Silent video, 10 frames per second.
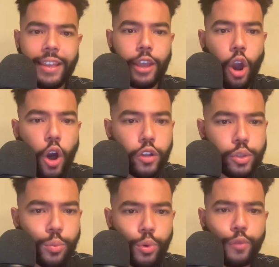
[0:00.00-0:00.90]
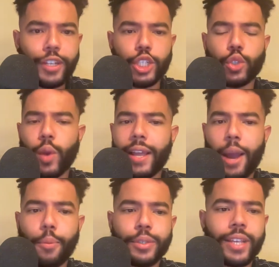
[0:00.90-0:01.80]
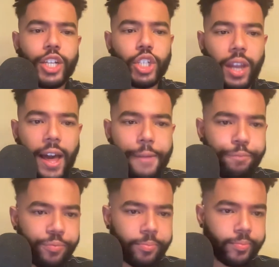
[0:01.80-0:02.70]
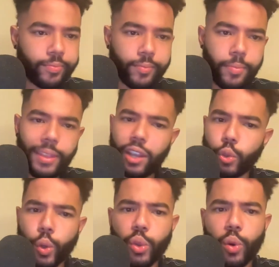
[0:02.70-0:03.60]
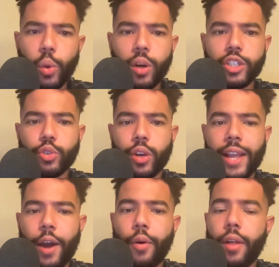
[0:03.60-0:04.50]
He also improved his strikeout percentage a lot. 2021 struck out